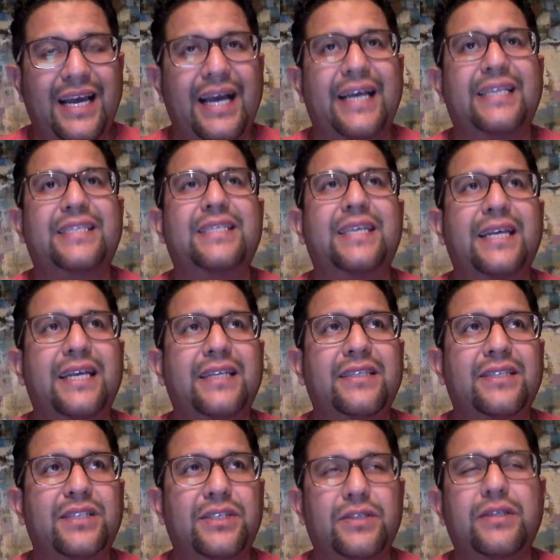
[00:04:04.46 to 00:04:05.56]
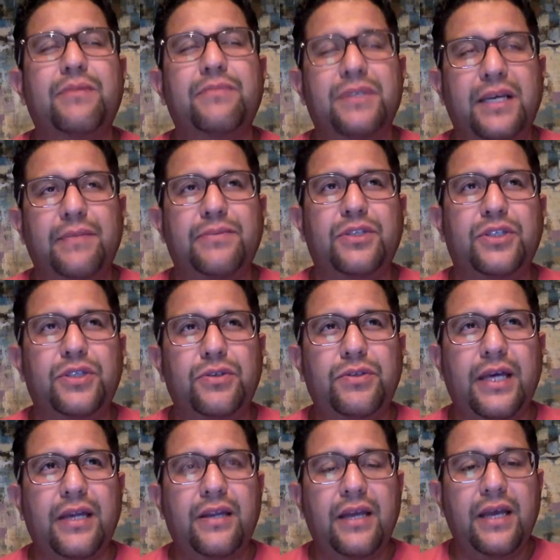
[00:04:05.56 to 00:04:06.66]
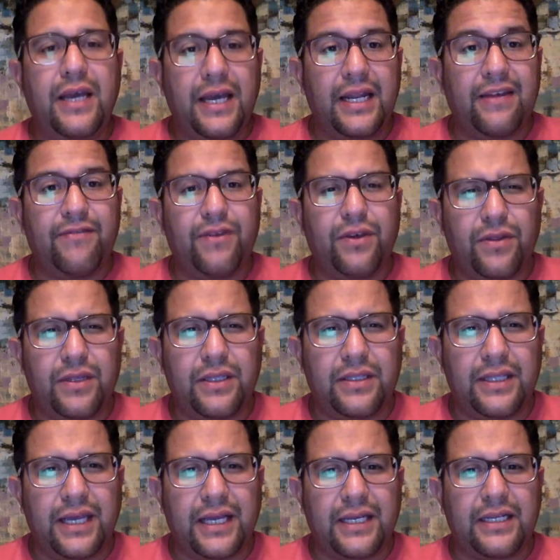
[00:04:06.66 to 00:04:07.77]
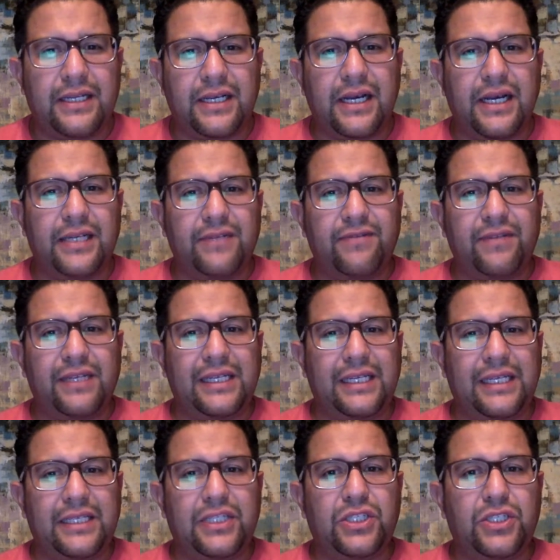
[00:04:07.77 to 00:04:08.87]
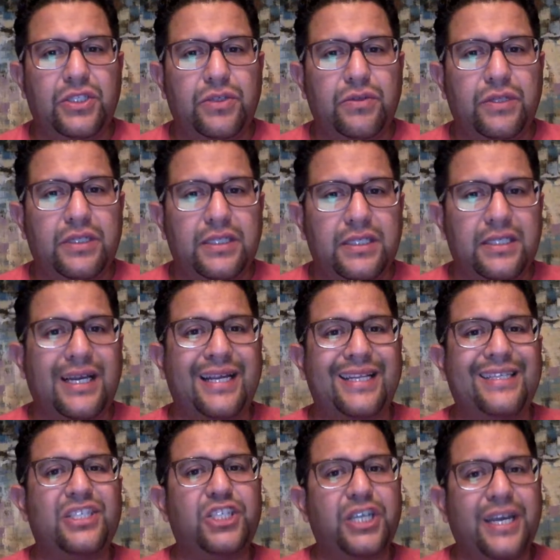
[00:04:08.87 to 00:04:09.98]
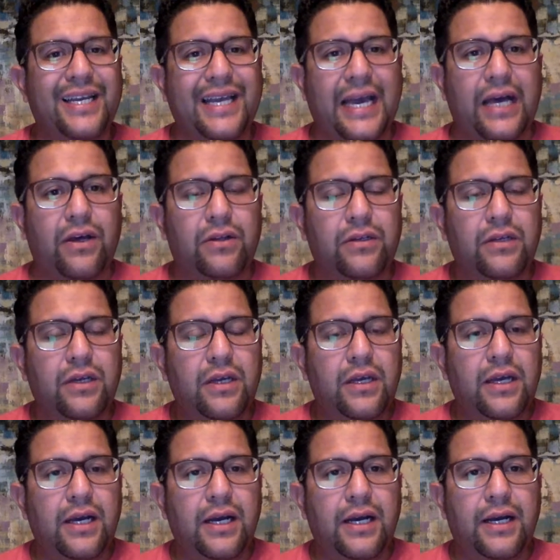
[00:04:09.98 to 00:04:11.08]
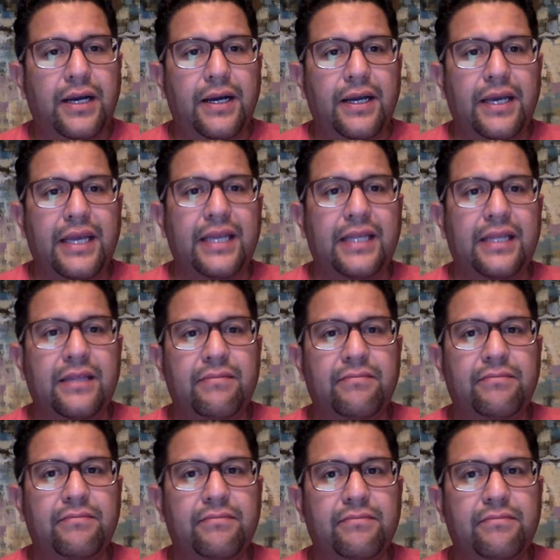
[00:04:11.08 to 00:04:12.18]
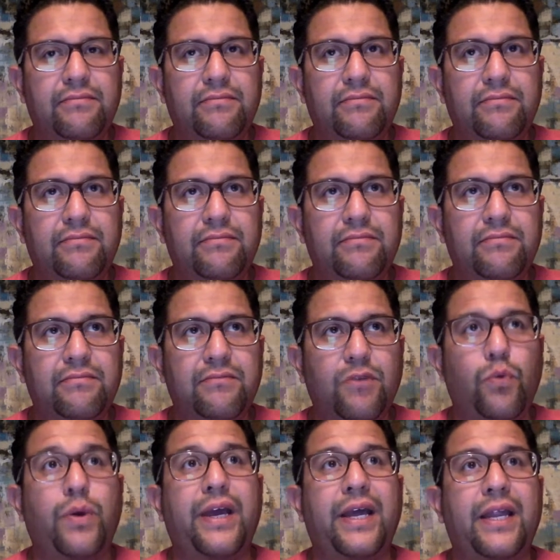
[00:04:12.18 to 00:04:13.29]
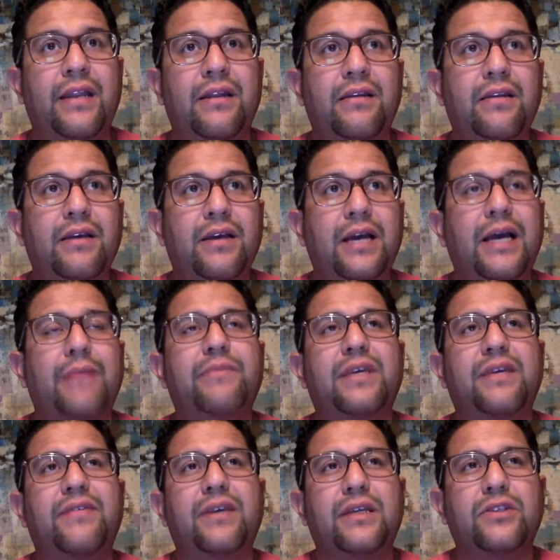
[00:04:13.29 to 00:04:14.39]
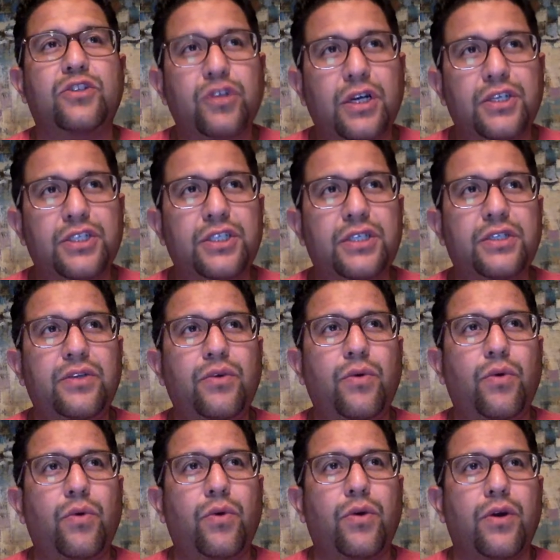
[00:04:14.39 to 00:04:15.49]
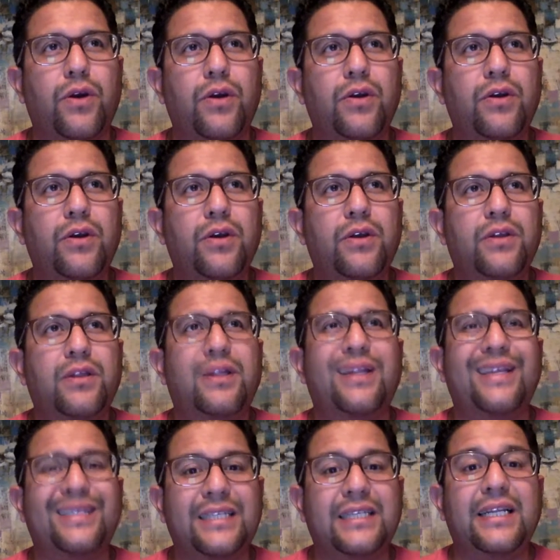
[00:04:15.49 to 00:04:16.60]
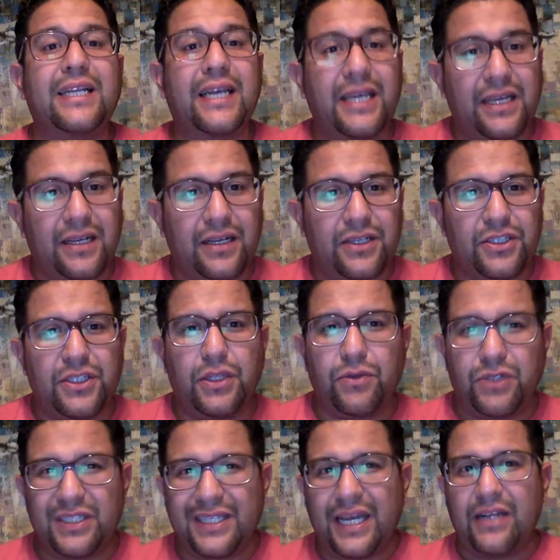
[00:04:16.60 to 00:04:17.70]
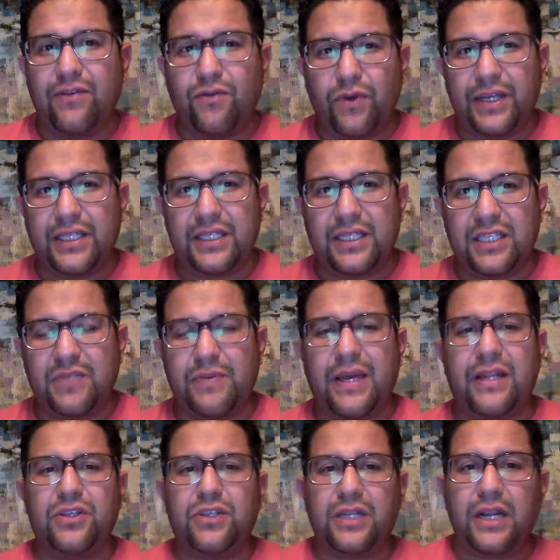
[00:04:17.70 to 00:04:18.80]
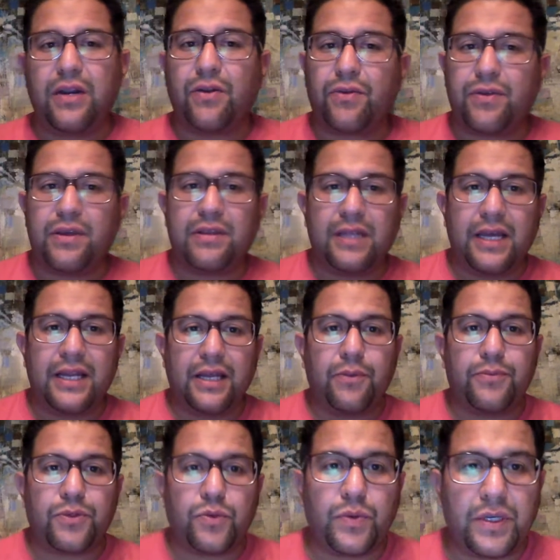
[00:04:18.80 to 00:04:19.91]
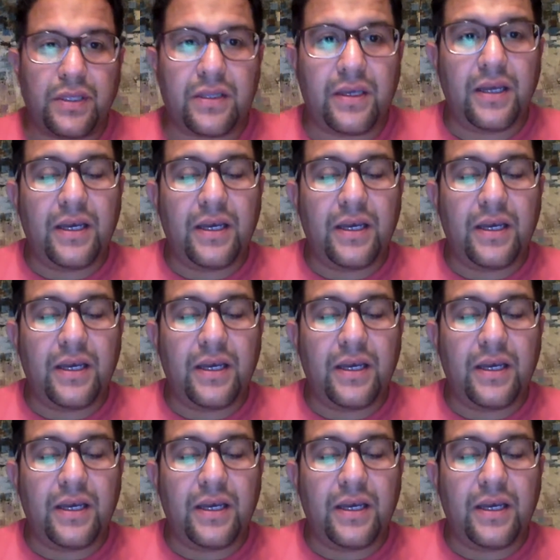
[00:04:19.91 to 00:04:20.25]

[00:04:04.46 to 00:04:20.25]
I tend to sometimes do that, and I feel that that can kind of lead students to kind of check out in when I'm giving instruction or the lesson in English. They'll just kind of wait to the Spanish, and I don't think that helps with